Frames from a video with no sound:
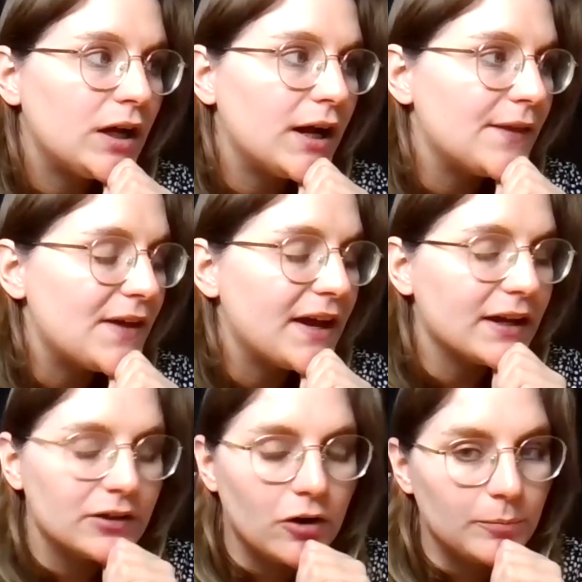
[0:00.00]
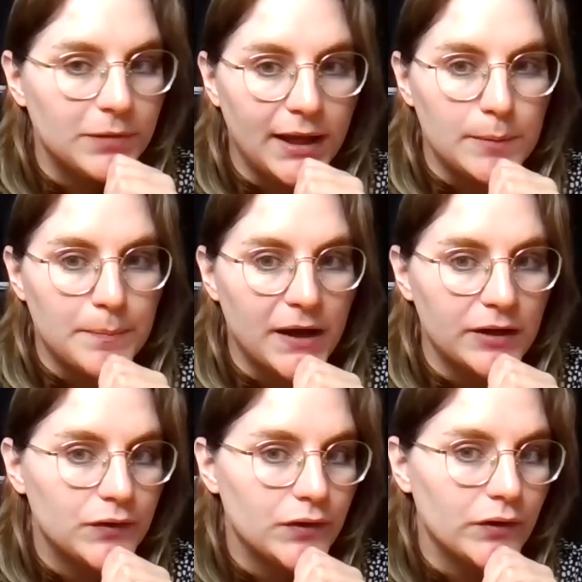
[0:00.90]
and they had complicated
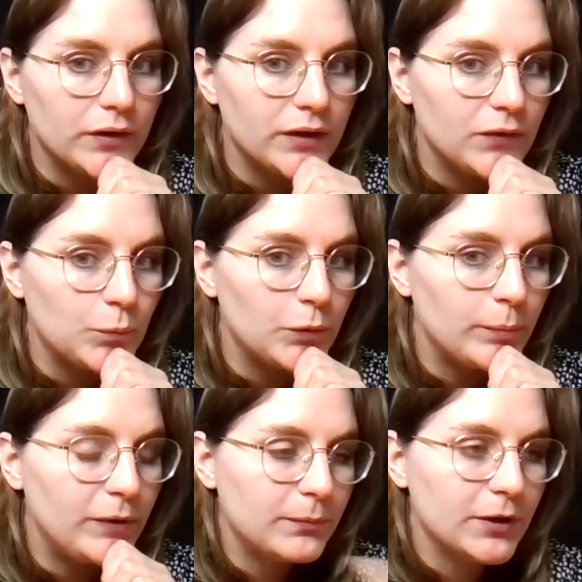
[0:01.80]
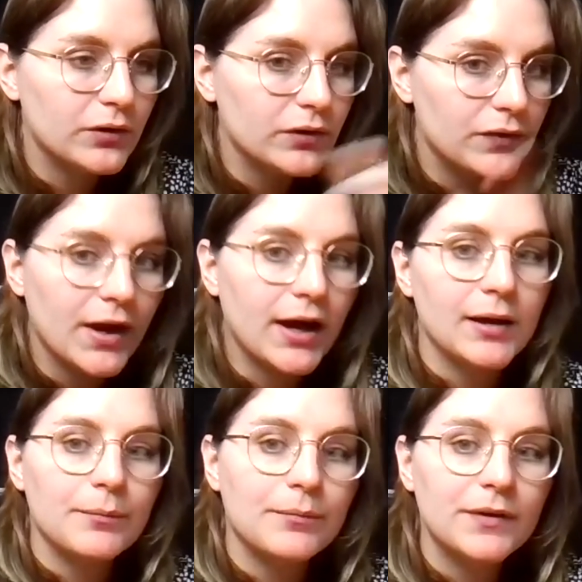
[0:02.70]
backstories and were with me all the
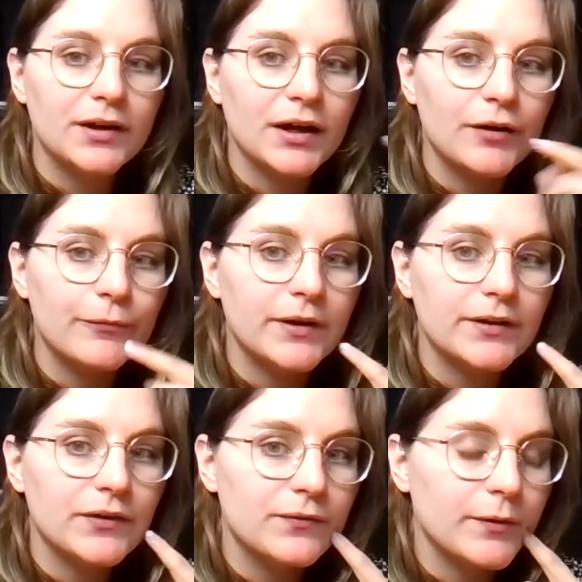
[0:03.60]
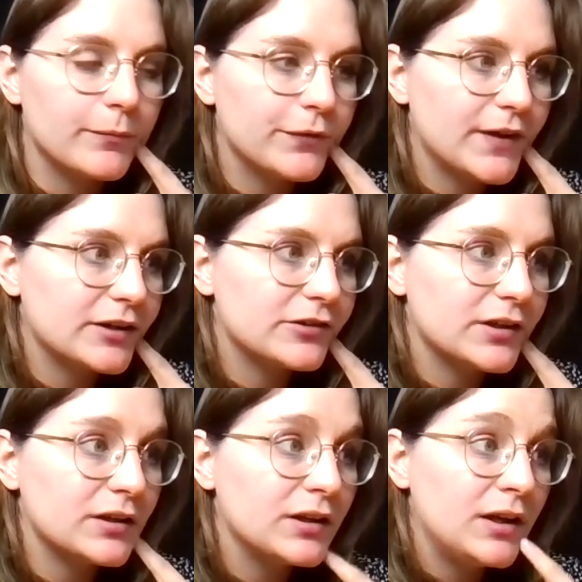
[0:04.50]
time and kind of worked as a form of
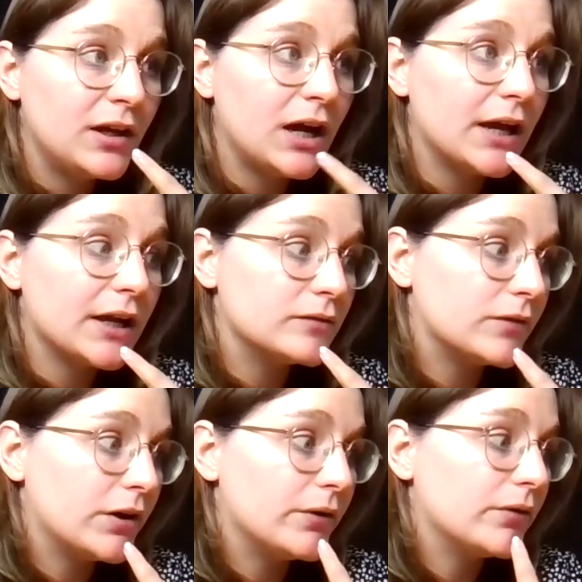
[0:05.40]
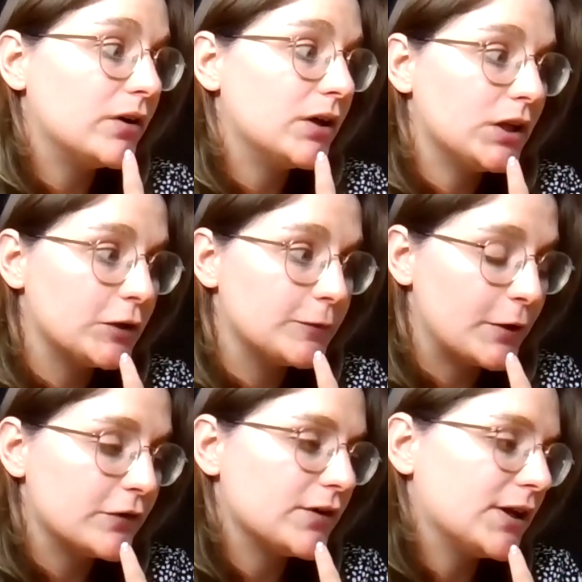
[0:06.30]
protection. And I wrote a lot of
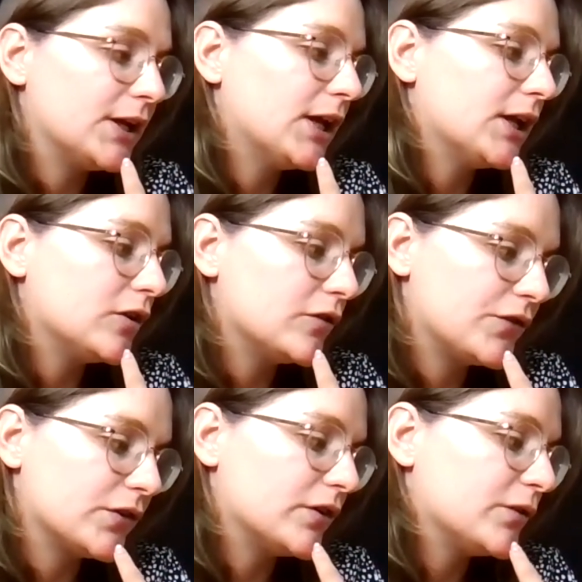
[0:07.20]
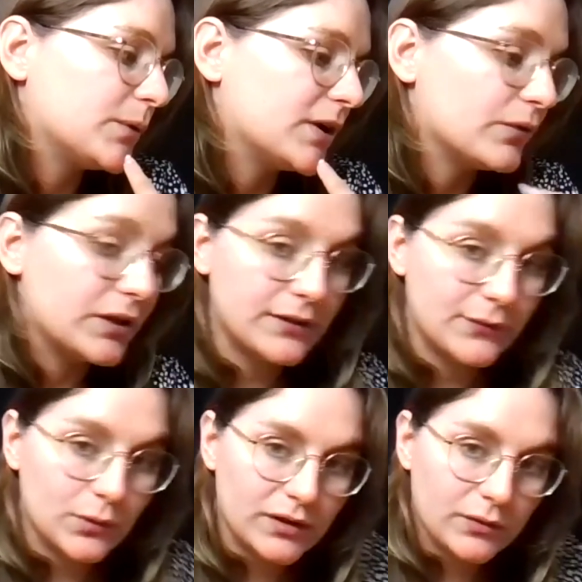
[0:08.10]
poetry and a lot of stories when I was a
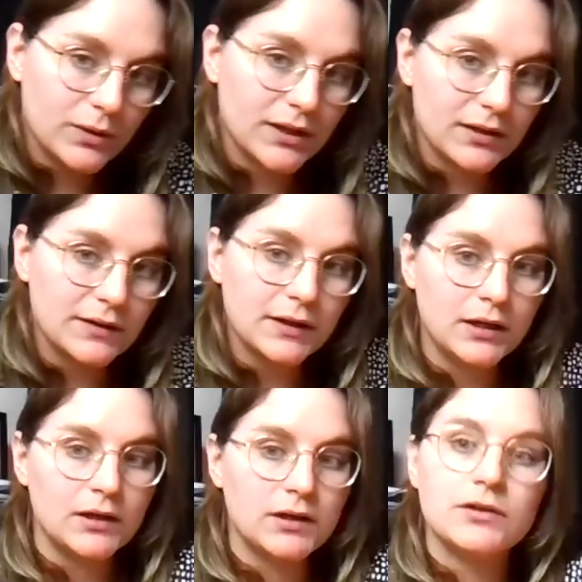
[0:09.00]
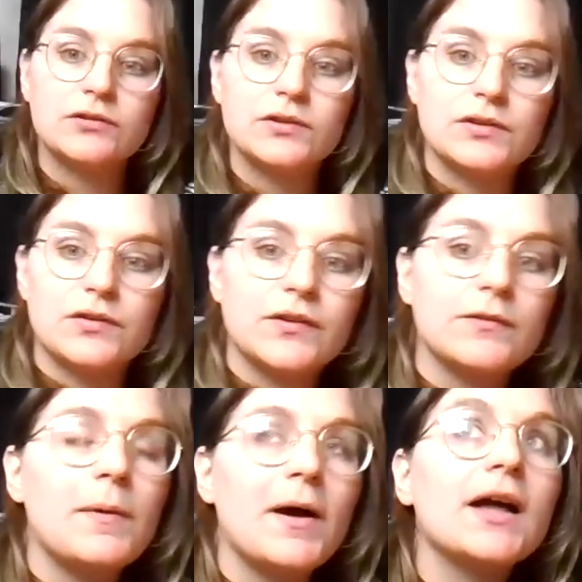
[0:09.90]
little, little kid, usually just
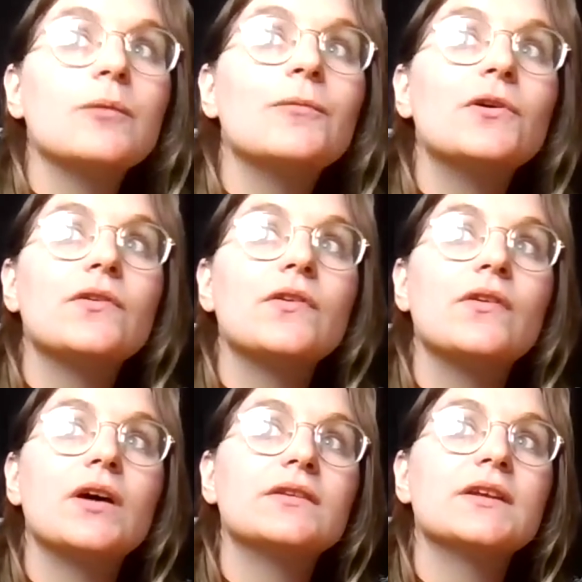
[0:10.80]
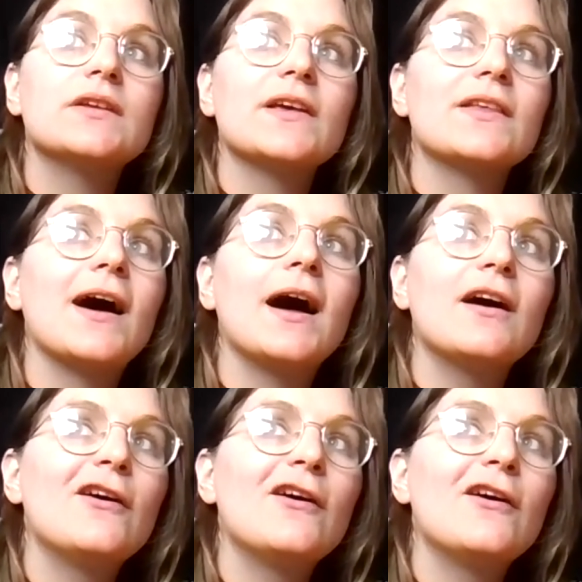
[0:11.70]
stuff about animals and things like that,